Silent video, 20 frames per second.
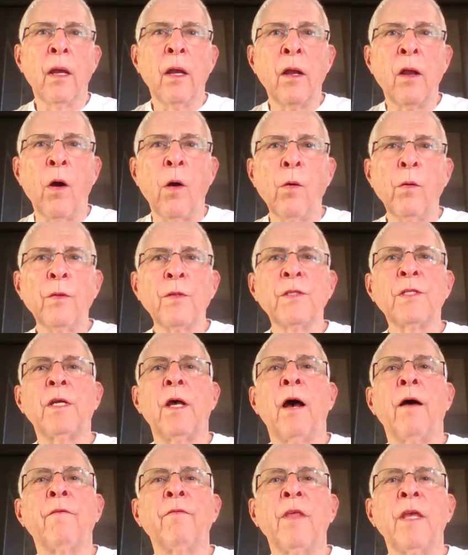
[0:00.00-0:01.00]
Goals
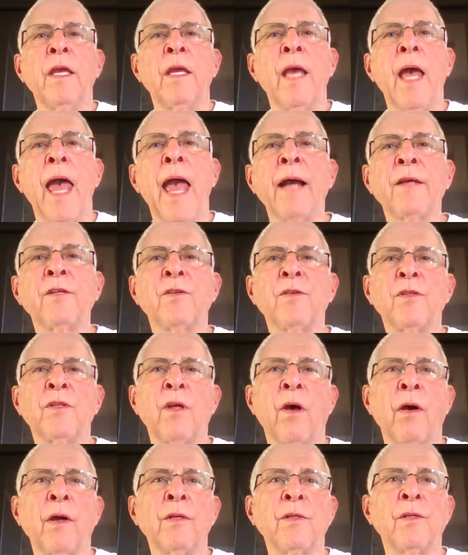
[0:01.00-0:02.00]
of the
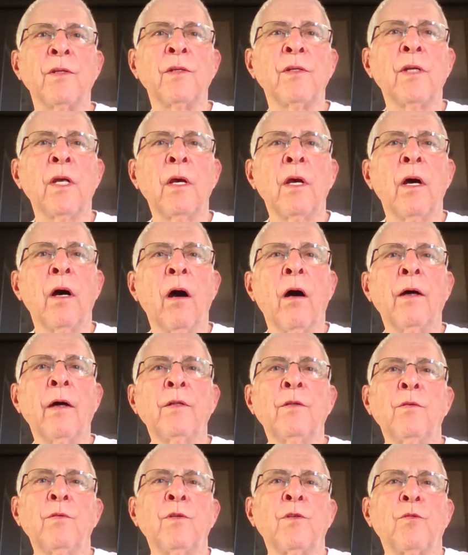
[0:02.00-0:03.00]
exercises are
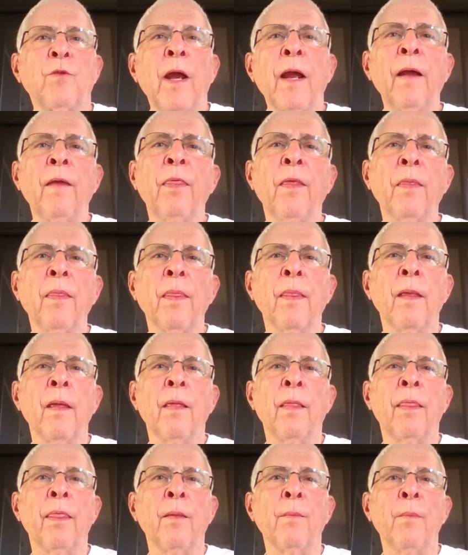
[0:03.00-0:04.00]
to strengthen
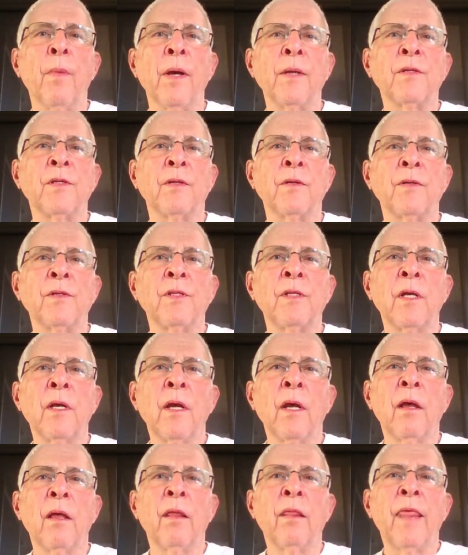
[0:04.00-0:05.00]
the muscles
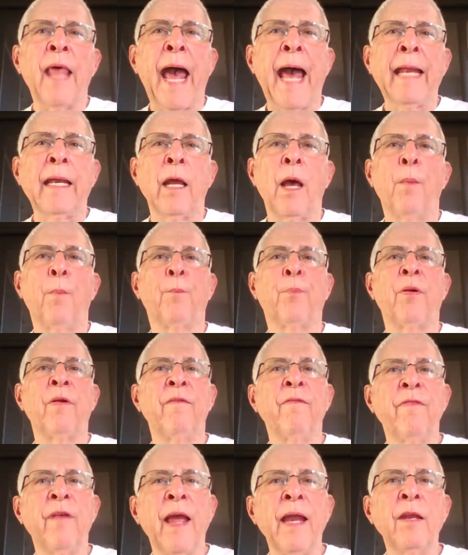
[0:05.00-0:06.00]
that
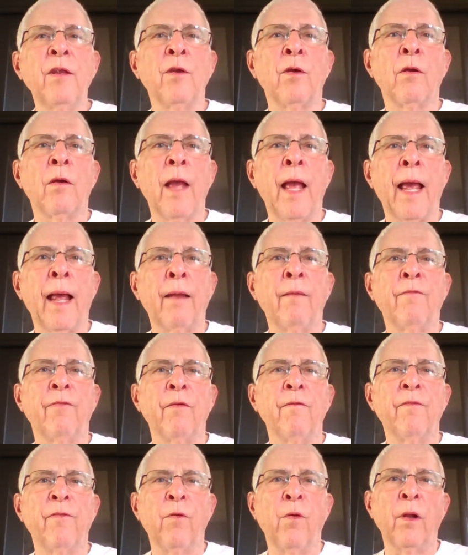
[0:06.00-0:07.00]
prevent your head
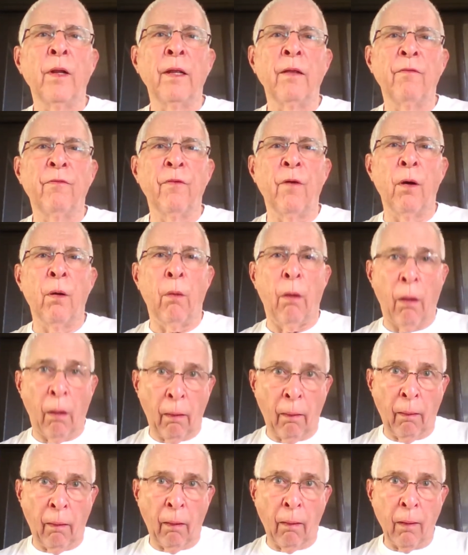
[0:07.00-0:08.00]
from falling
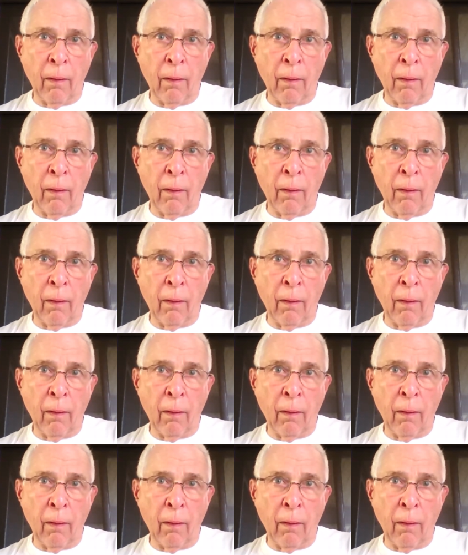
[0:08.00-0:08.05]
forward,